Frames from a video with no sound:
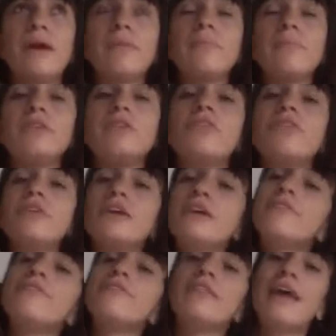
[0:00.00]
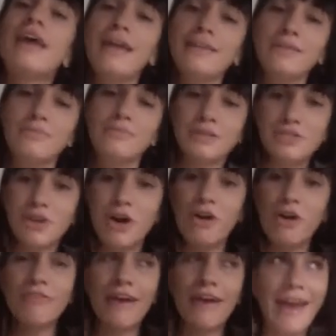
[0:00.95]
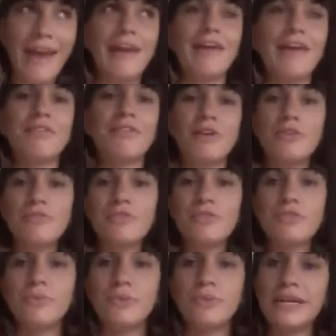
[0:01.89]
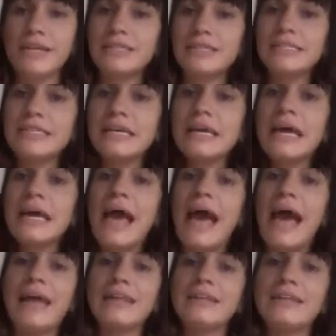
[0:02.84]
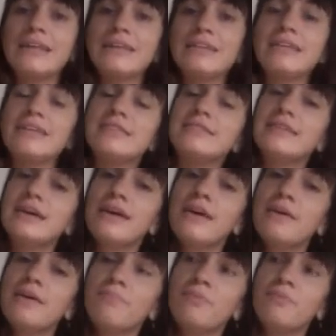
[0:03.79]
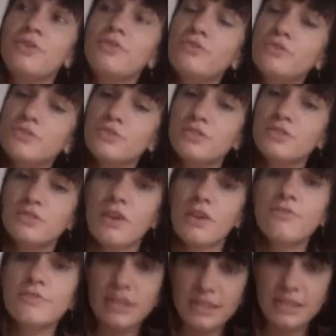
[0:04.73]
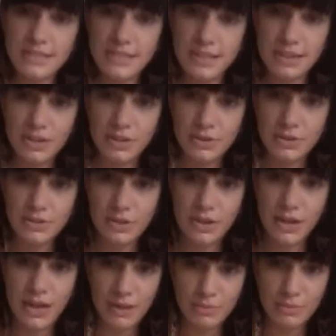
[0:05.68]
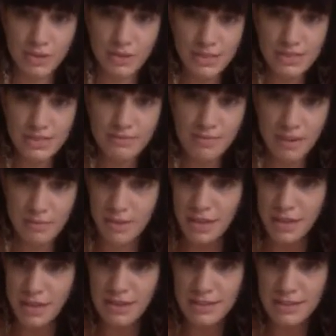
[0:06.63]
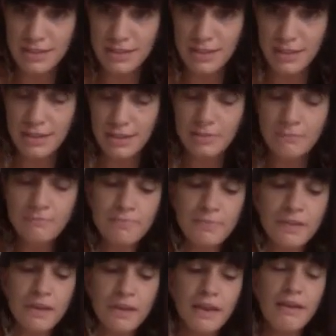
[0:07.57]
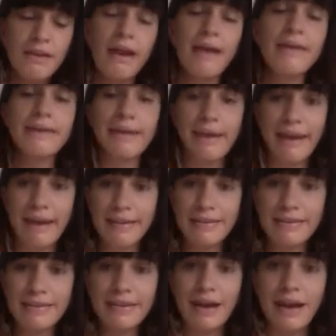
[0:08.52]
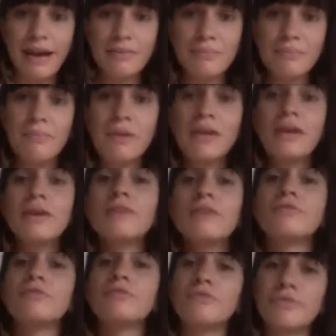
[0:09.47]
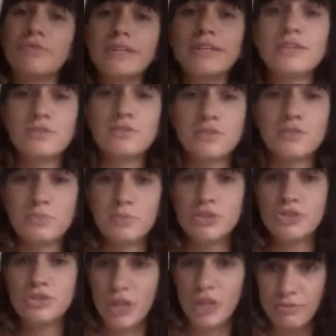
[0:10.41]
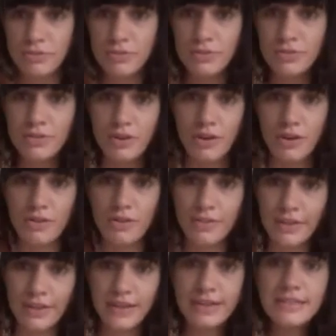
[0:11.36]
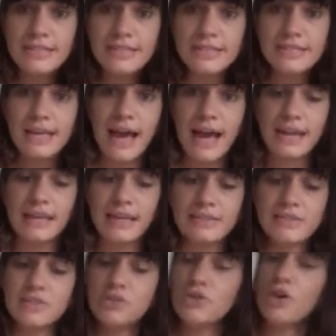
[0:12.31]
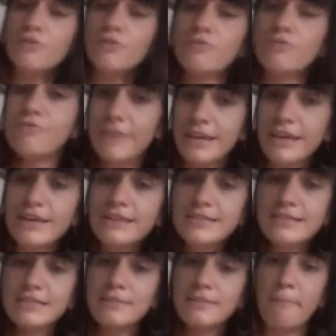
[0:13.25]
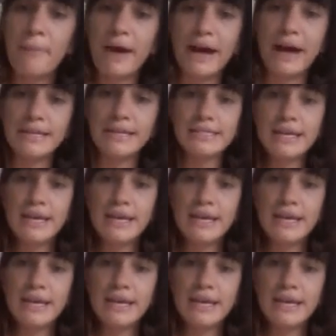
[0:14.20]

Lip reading: you think of the element of air, of the wind, and there's a beautiful softness that can also come with this femininity. Again, I'm being really super general on this, and it's not fixed, but